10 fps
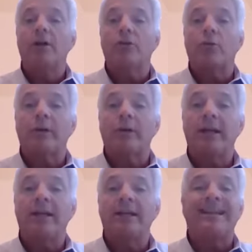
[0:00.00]

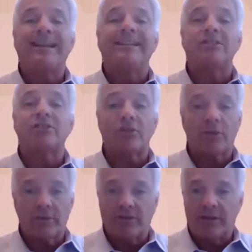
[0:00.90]
creating date
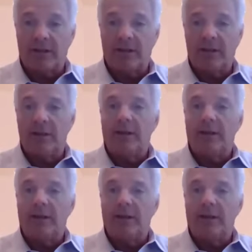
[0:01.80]
certainty,